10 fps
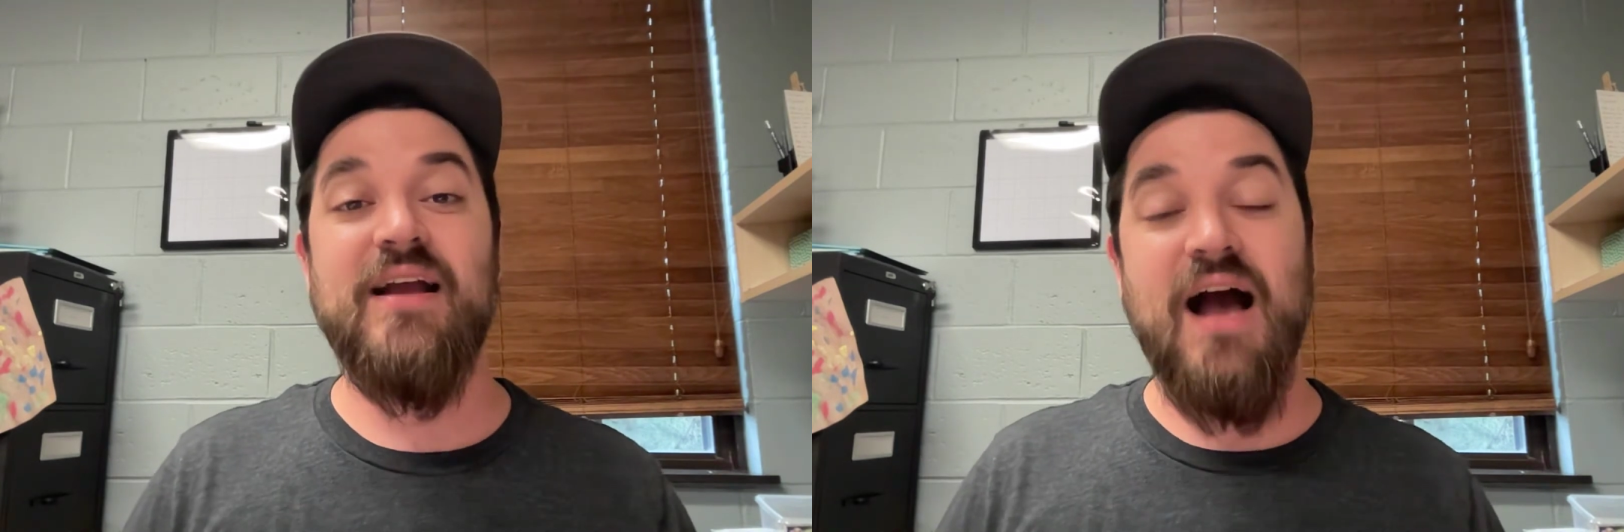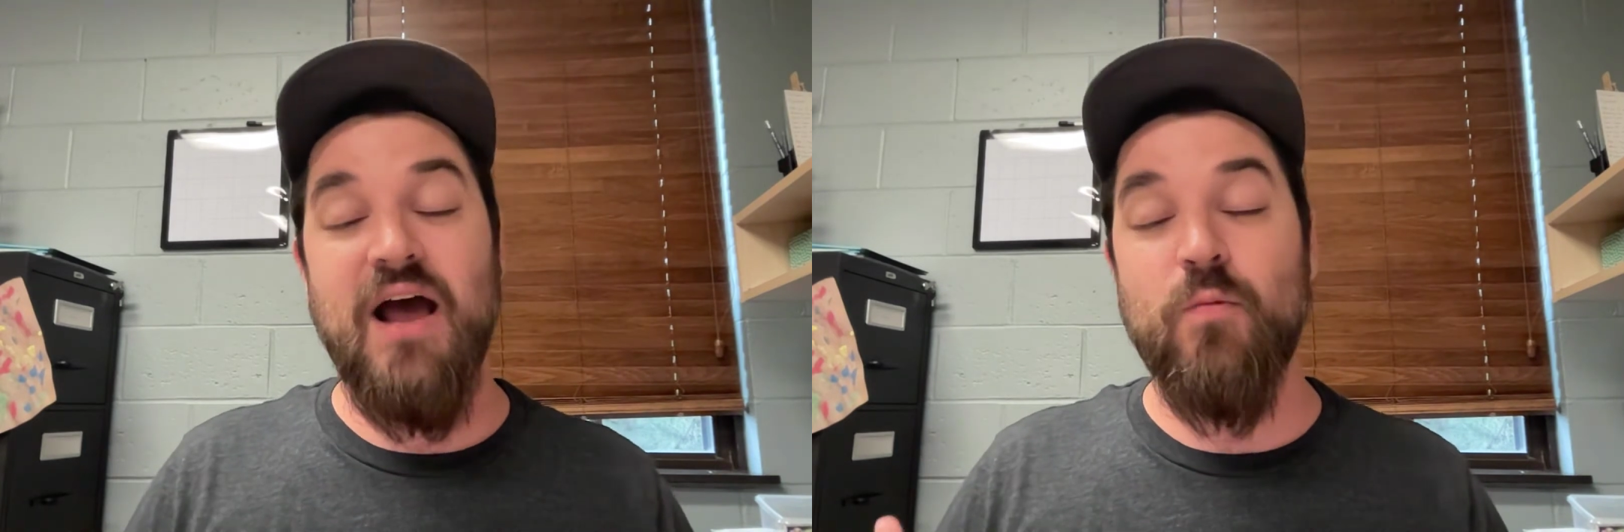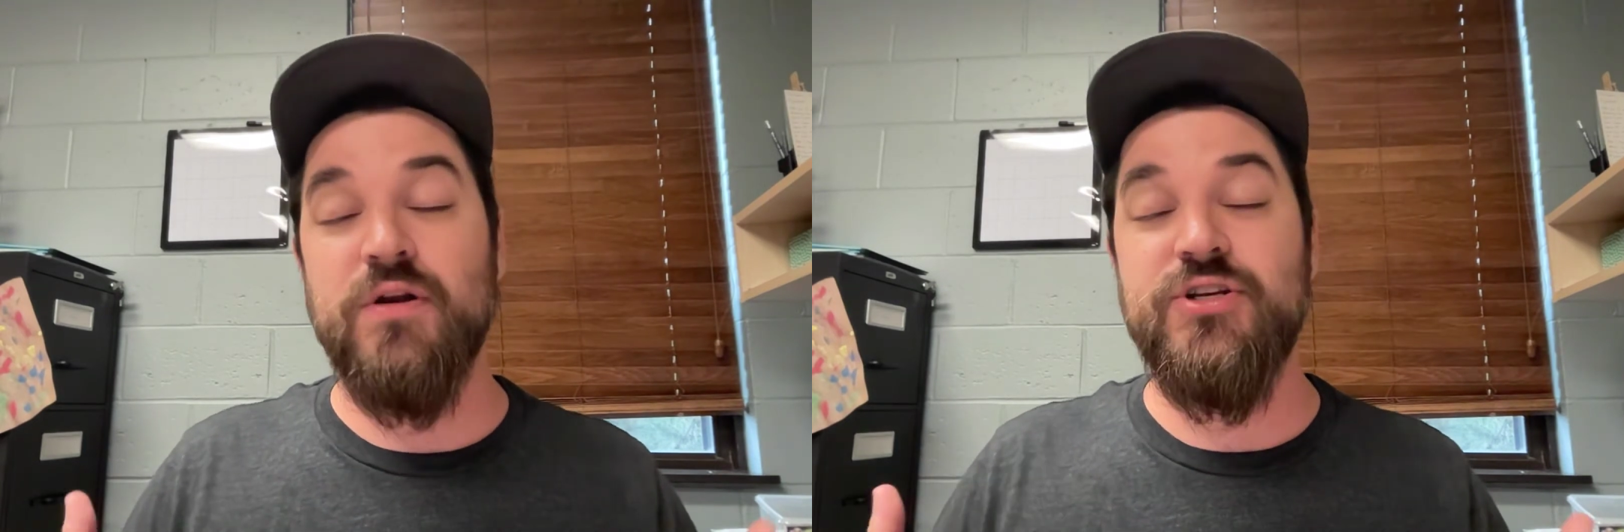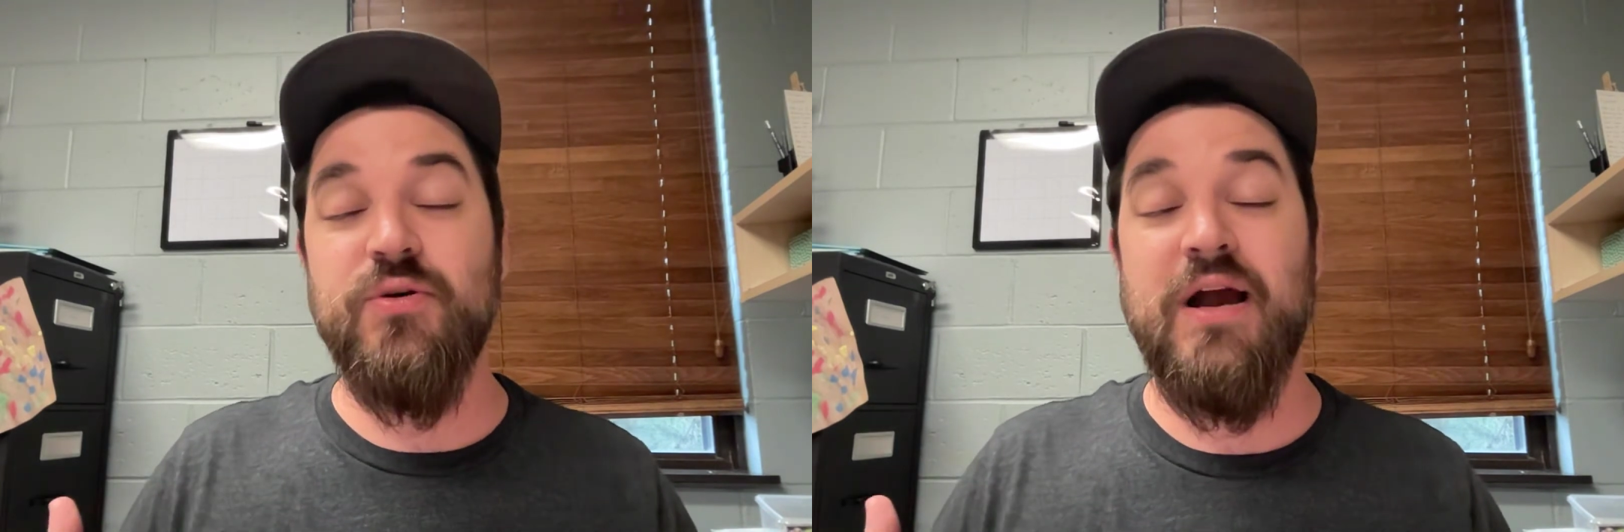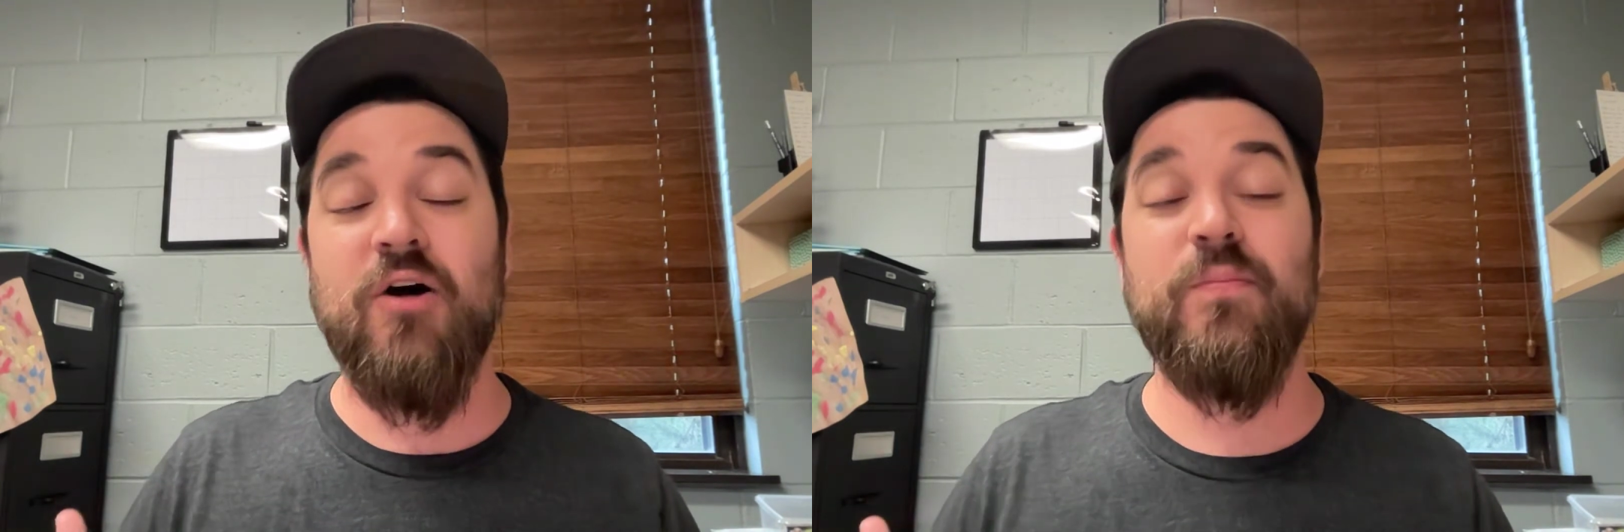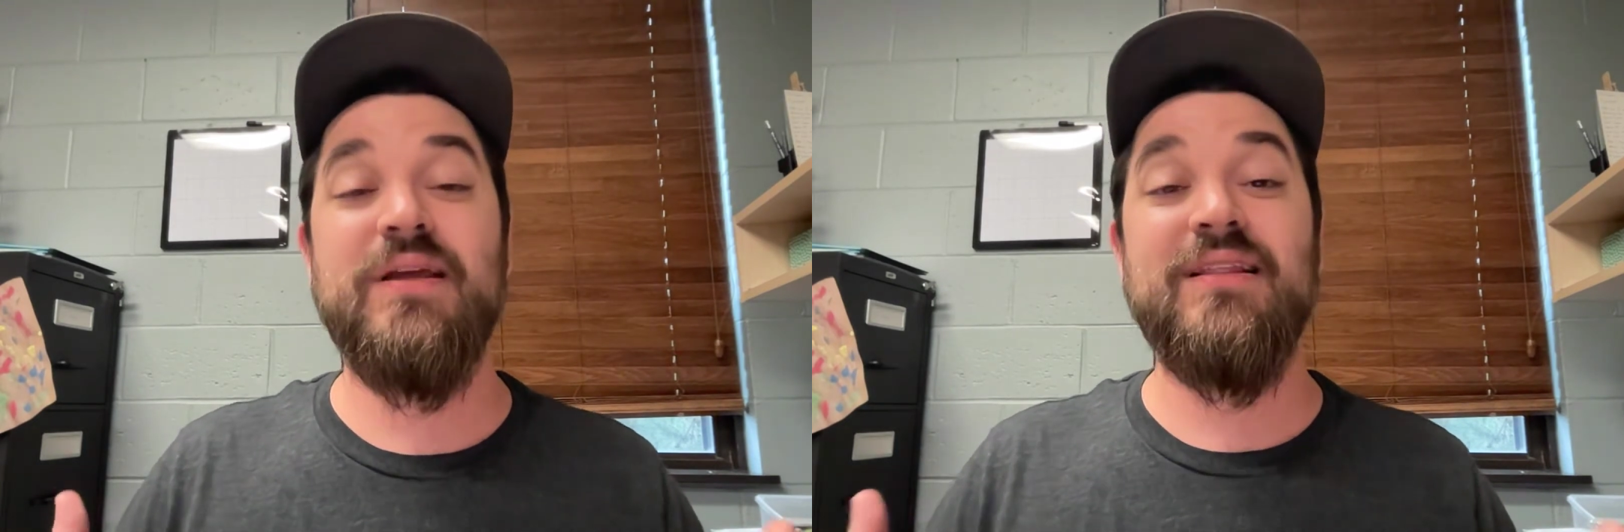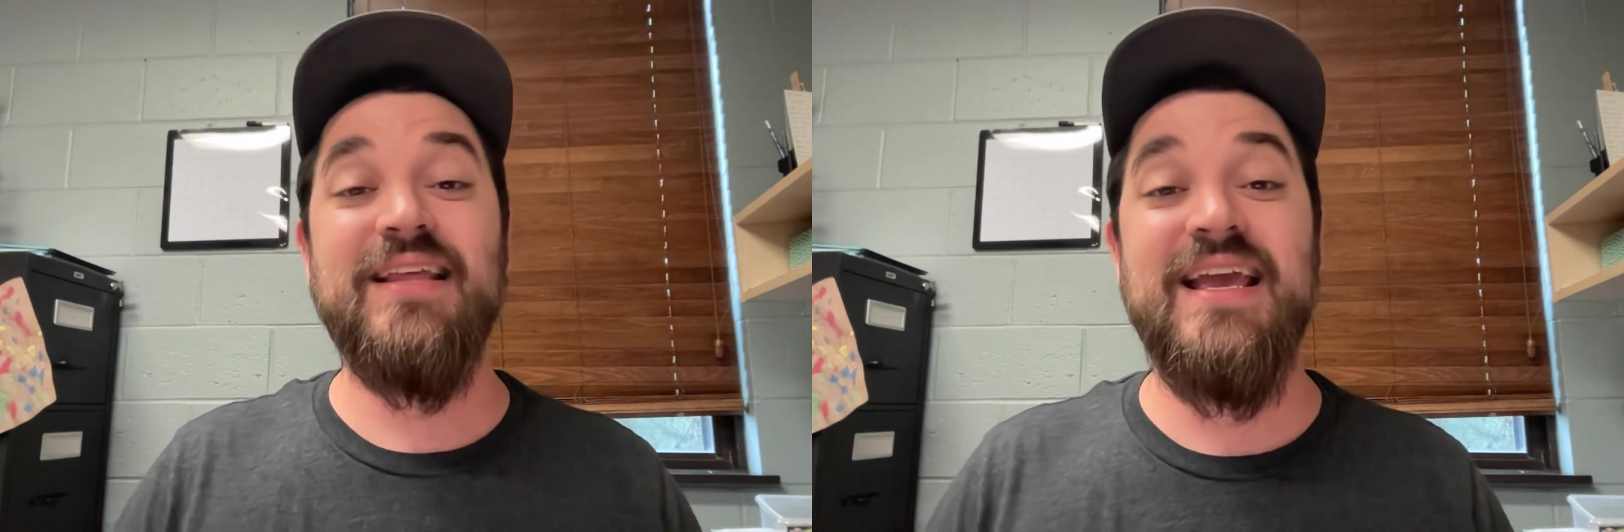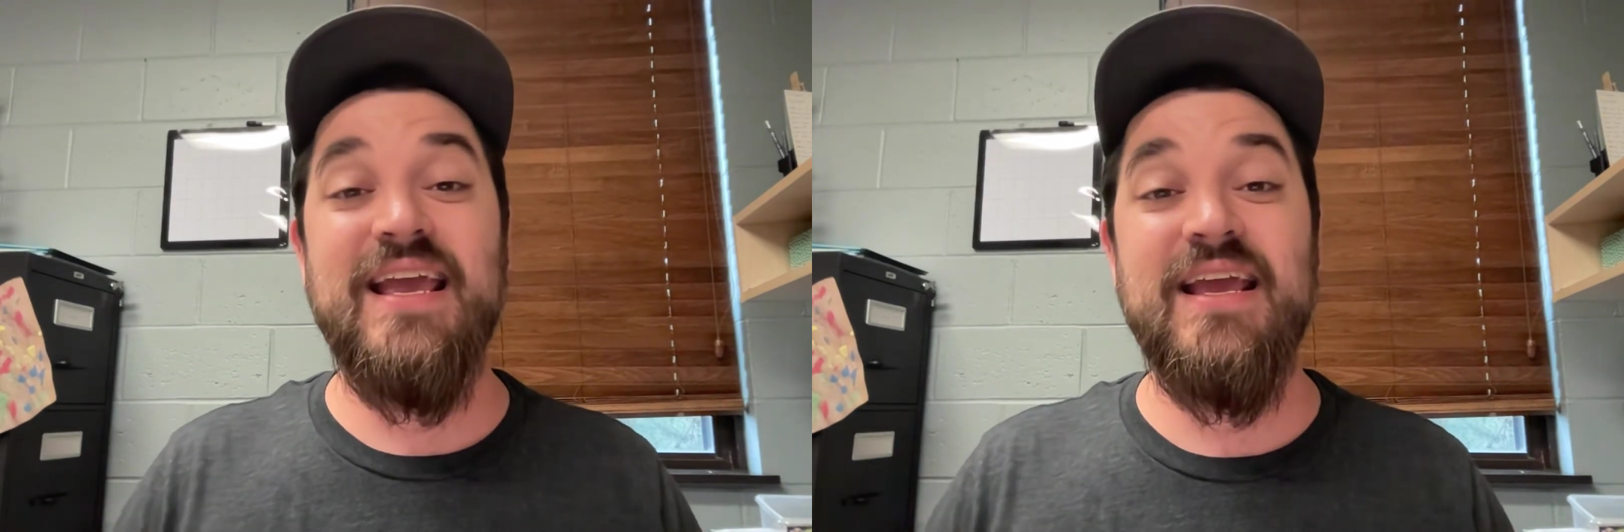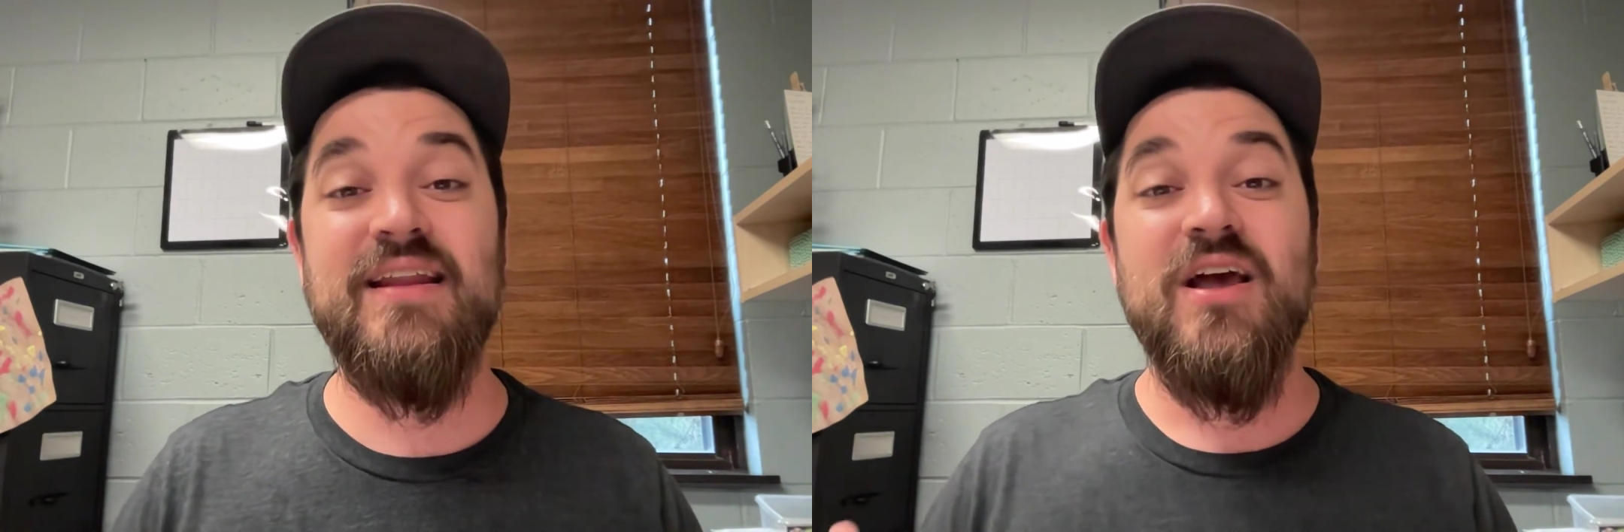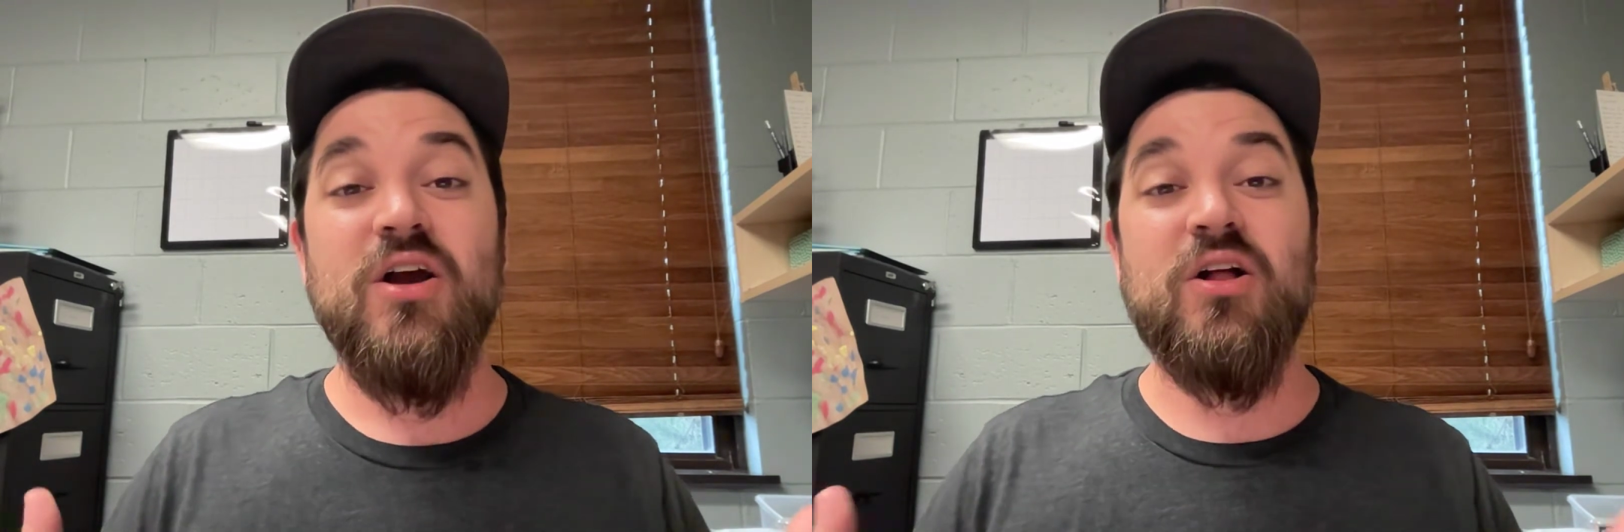God, would you help me lead